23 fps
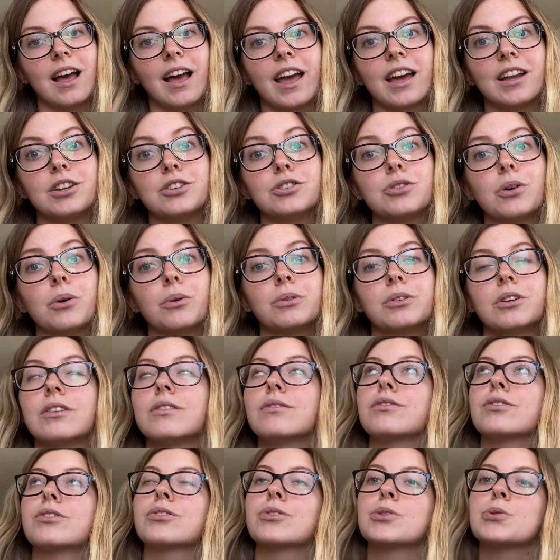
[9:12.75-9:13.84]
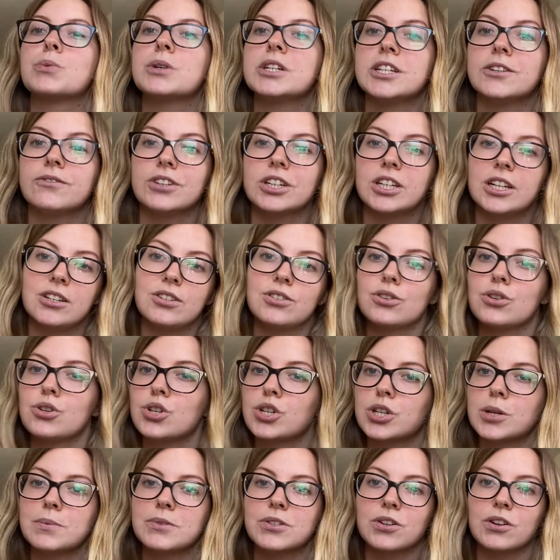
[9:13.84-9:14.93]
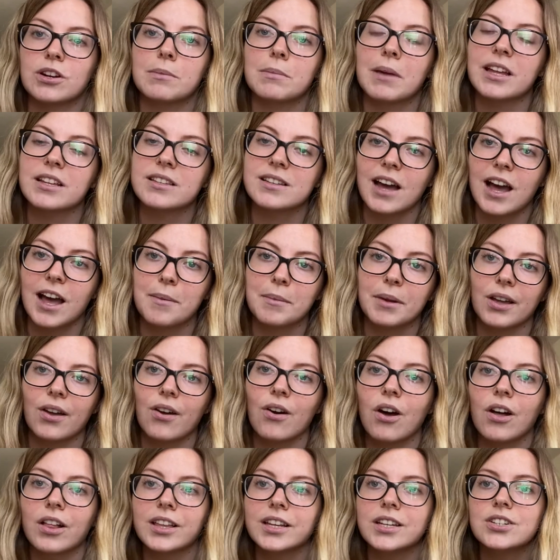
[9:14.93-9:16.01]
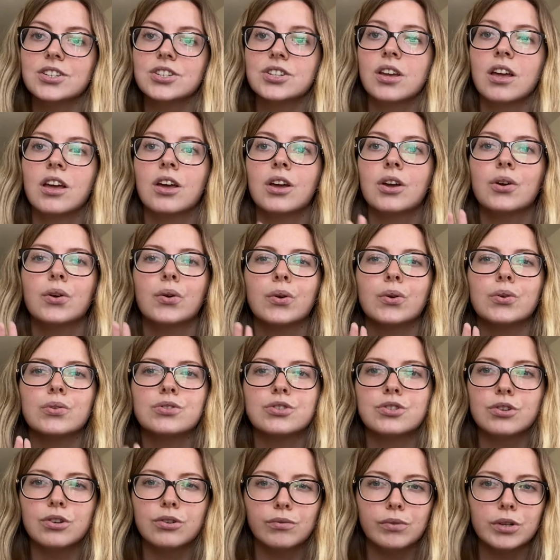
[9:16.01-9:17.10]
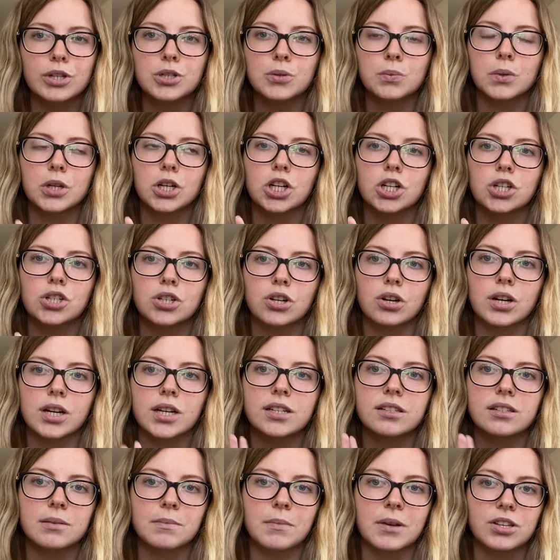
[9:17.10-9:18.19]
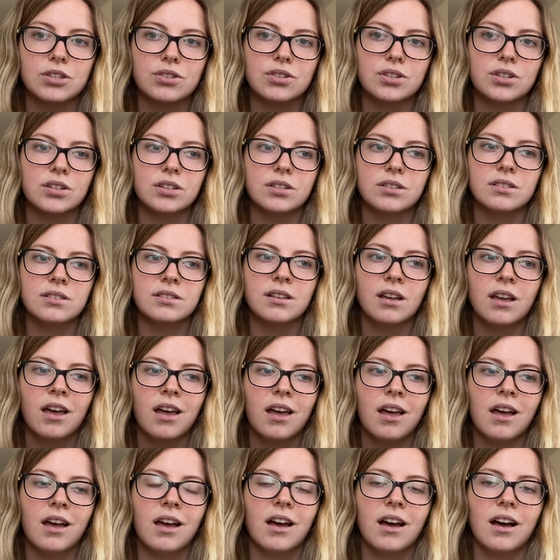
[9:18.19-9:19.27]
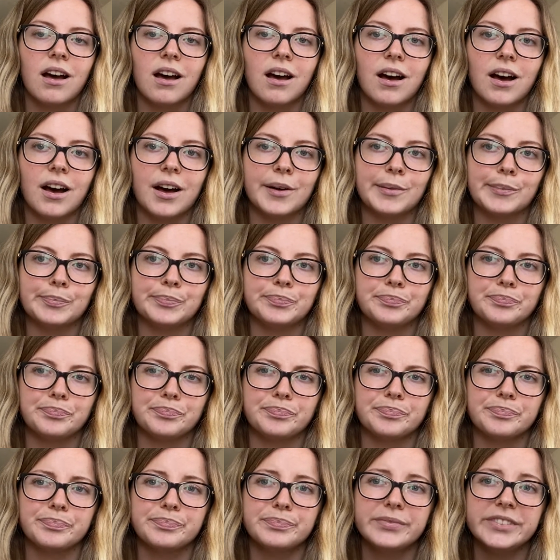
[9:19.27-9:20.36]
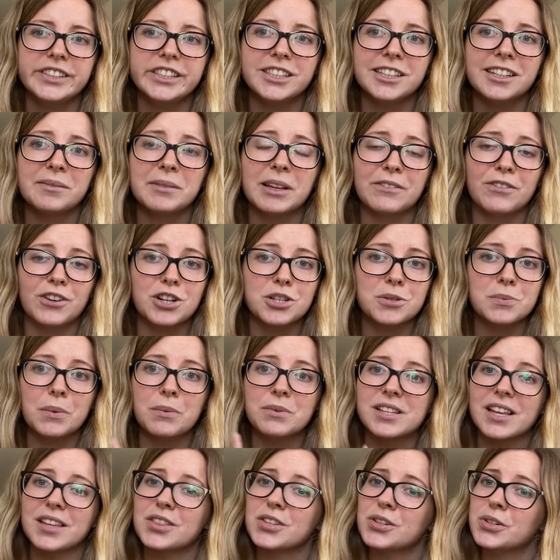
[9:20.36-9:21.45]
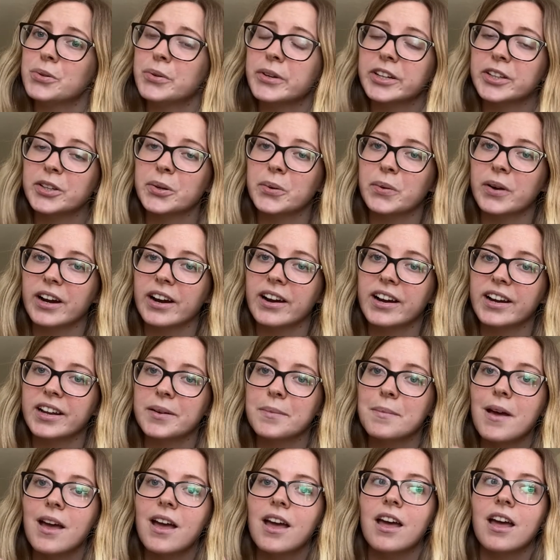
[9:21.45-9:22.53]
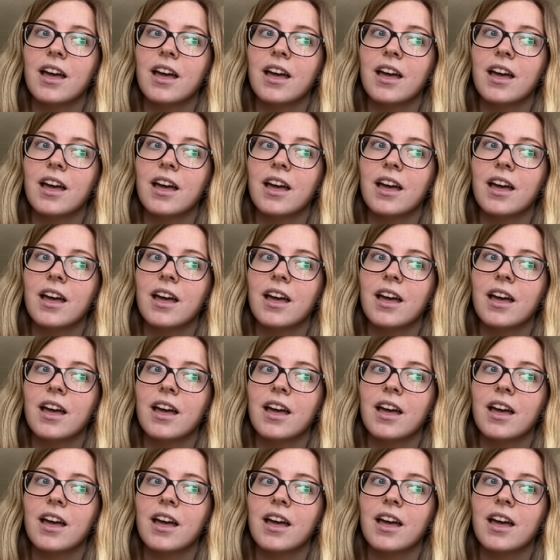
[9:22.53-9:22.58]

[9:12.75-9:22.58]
I had a total of three different internships during my time in college, two of which were during semesters. Um, my first one was at the New England Aquarium,